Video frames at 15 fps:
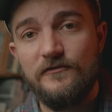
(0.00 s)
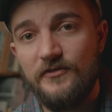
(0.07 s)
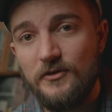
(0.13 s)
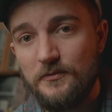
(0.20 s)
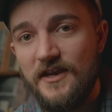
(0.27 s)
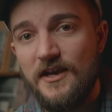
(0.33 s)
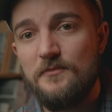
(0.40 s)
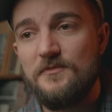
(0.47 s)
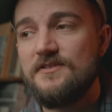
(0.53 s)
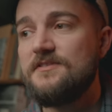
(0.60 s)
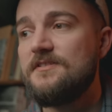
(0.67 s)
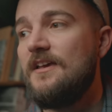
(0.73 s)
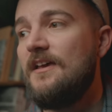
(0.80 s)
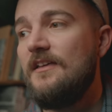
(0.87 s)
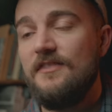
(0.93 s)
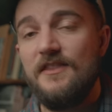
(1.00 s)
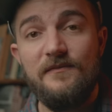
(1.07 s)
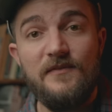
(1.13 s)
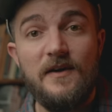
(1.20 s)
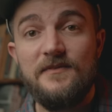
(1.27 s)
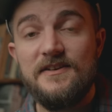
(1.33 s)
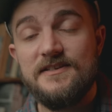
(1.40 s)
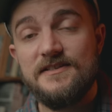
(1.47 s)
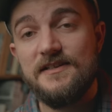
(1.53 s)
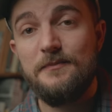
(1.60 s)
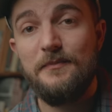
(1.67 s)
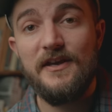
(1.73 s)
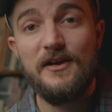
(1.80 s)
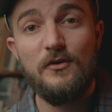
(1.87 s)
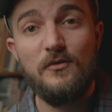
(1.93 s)
film cameras, they've obviously
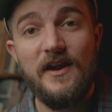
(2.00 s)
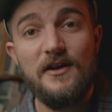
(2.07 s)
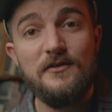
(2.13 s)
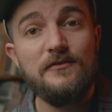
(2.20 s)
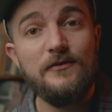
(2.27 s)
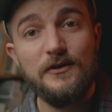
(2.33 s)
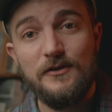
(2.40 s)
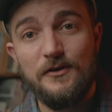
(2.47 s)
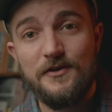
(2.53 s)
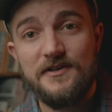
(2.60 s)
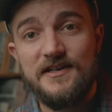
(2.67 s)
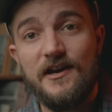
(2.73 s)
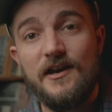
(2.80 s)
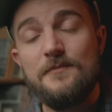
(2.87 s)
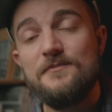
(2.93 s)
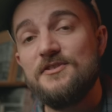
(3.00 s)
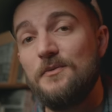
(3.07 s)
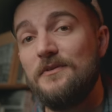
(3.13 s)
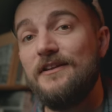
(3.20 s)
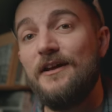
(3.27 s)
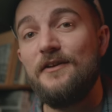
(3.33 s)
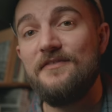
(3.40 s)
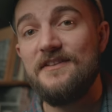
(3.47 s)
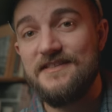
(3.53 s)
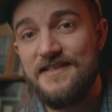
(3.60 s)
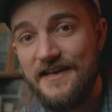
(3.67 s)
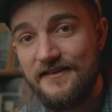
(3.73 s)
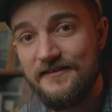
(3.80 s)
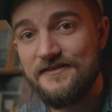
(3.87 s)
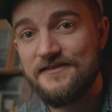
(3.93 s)
been around for a long time, so a lot of the
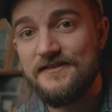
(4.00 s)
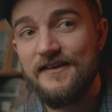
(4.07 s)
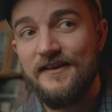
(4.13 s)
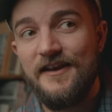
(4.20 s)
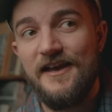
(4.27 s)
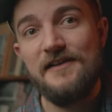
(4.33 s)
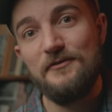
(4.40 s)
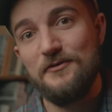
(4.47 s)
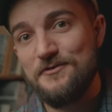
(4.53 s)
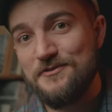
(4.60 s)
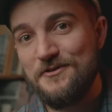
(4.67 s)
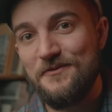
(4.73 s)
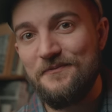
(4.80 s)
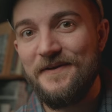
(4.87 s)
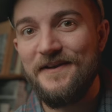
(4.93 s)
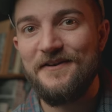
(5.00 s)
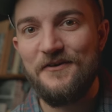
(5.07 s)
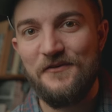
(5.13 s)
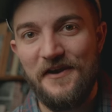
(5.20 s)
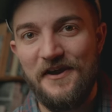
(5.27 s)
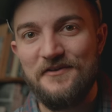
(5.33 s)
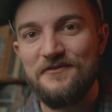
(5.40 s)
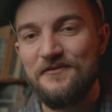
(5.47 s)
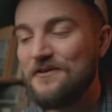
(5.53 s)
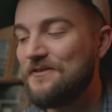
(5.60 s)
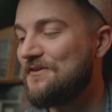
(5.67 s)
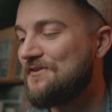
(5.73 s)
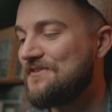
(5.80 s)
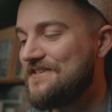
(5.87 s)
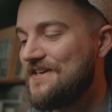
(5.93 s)
techs have also been around for a
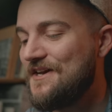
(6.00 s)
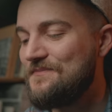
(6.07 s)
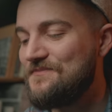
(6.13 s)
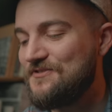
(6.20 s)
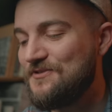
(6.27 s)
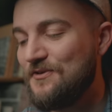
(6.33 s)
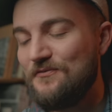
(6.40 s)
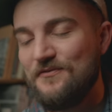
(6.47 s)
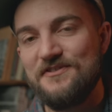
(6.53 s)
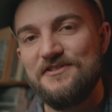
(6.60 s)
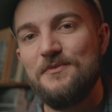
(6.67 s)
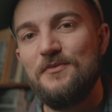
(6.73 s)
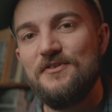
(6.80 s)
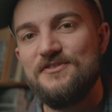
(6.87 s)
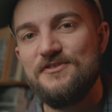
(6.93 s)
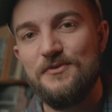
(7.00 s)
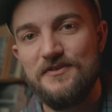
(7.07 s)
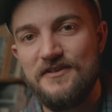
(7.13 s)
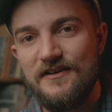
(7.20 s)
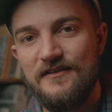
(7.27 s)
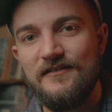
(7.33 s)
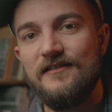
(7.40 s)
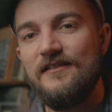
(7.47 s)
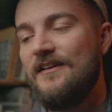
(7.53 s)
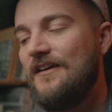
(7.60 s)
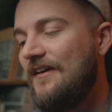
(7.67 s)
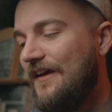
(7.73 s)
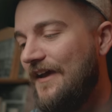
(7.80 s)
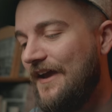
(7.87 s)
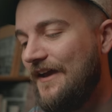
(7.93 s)
long time. So for someone so young
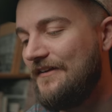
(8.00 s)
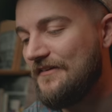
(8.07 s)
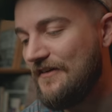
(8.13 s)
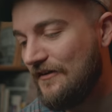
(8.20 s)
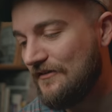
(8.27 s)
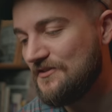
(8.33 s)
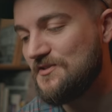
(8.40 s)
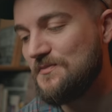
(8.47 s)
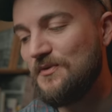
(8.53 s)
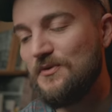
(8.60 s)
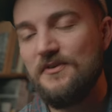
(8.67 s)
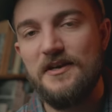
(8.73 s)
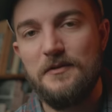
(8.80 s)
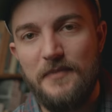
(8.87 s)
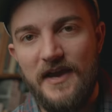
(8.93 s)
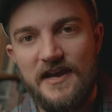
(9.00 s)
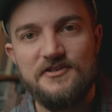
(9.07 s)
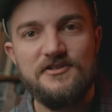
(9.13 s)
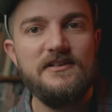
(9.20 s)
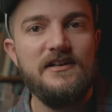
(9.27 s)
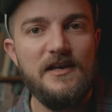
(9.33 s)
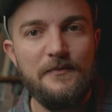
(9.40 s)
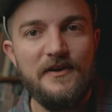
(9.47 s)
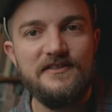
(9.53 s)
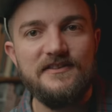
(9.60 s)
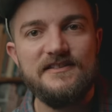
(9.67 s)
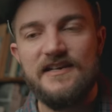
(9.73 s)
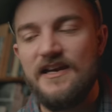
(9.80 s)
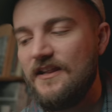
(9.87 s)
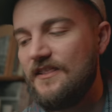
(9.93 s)
and knowledgeable and passionate about
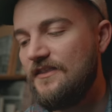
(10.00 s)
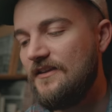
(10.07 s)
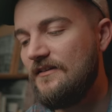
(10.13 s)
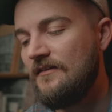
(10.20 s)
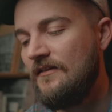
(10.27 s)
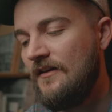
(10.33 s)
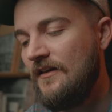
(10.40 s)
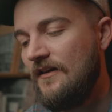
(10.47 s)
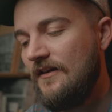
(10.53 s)
this kind of thing,